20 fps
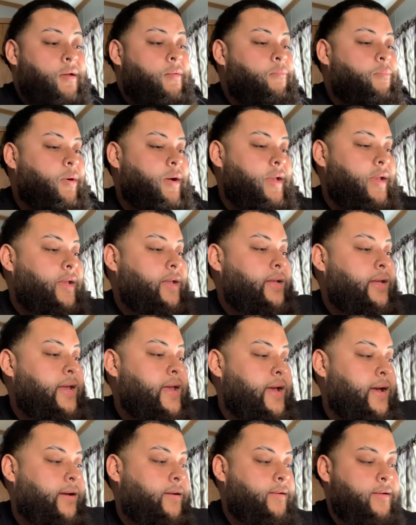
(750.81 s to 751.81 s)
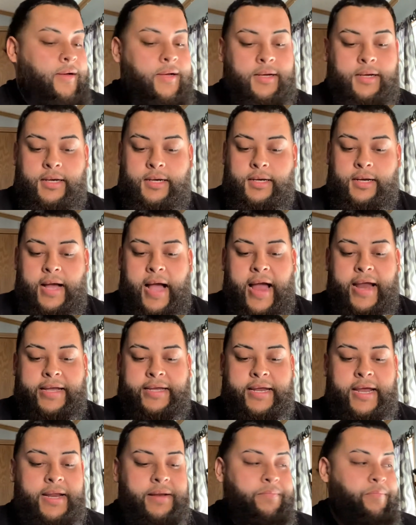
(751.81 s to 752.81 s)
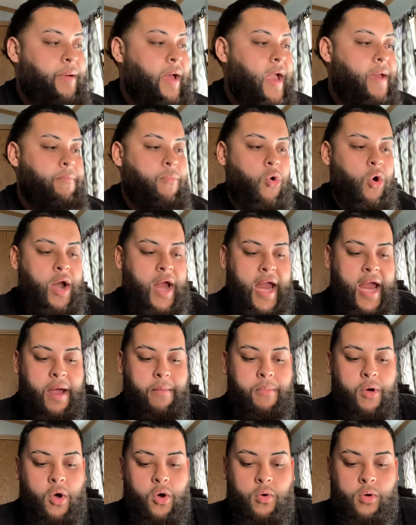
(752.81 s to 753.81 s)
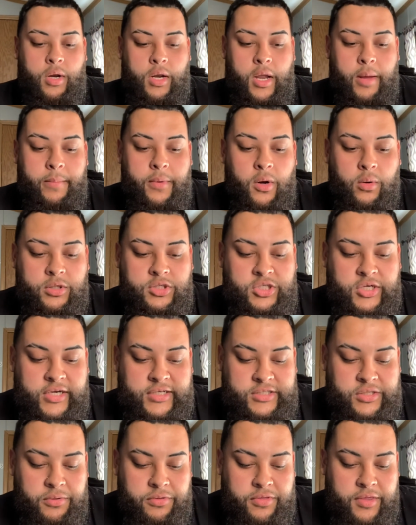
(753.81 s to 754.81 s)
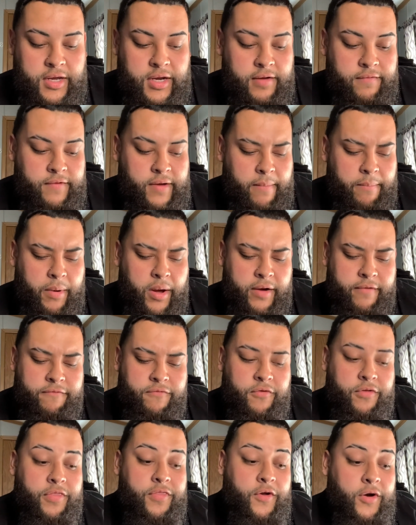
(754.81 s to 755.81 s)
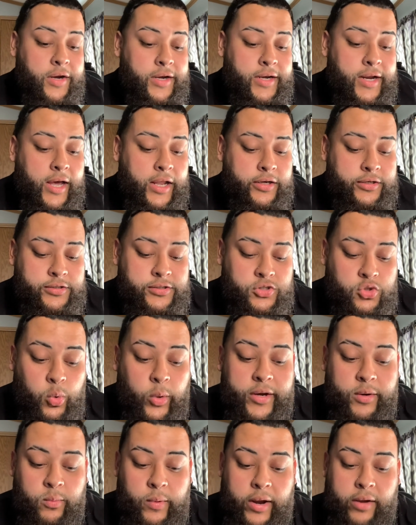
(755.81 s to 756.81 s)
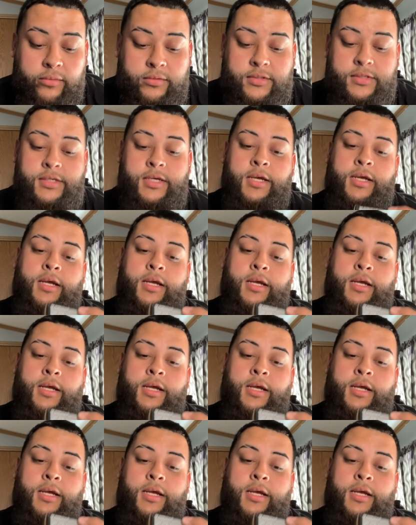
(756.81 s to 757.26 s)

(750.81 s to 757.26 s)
But yeah, I did buy more ammo. Let me know what you guys do think of it. I bought it for $30, 20 rounds.